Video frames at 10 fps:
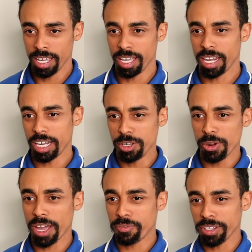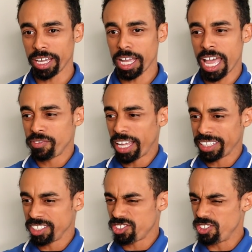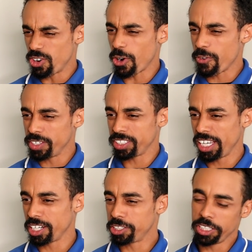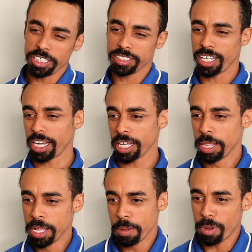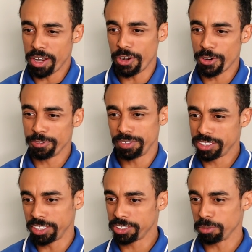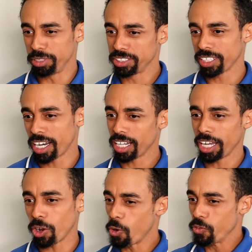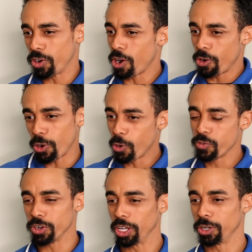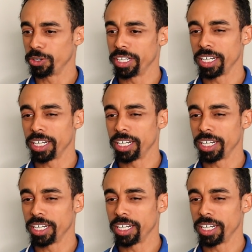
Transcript: And I do feel like I have like this nervous energy. It's like my nervous system is kind of like over on overload.